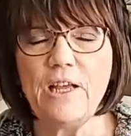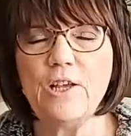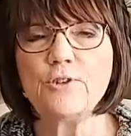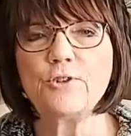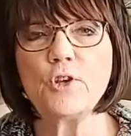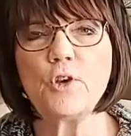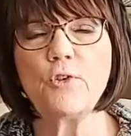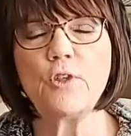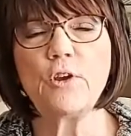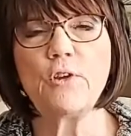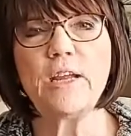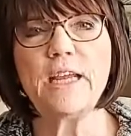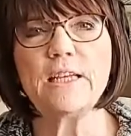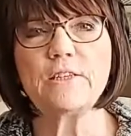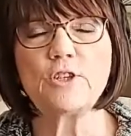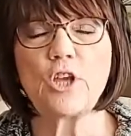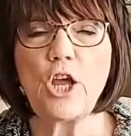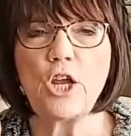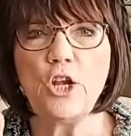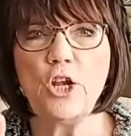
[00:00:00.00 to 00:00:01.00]
So there
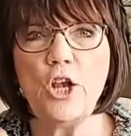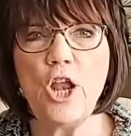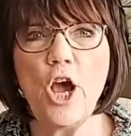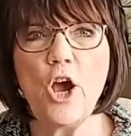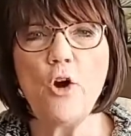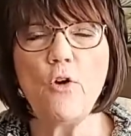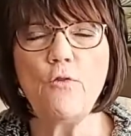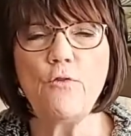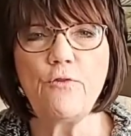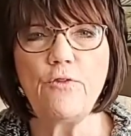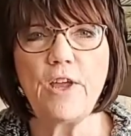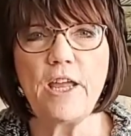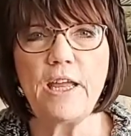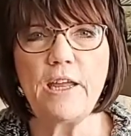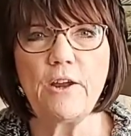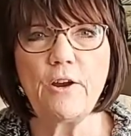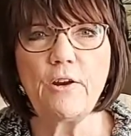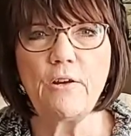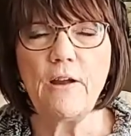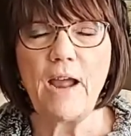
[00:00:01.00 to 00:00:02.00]
is no
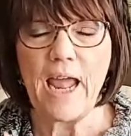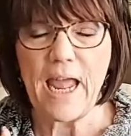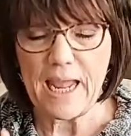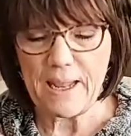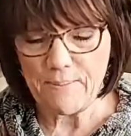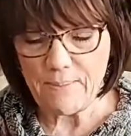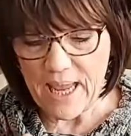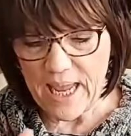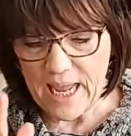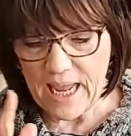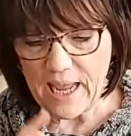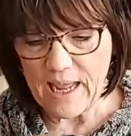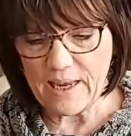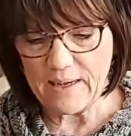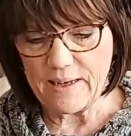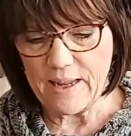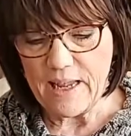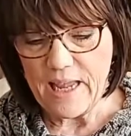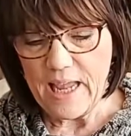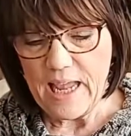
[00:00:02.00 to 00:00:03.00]
fear.
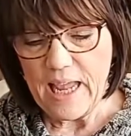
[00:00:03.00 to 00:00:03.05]
Amen.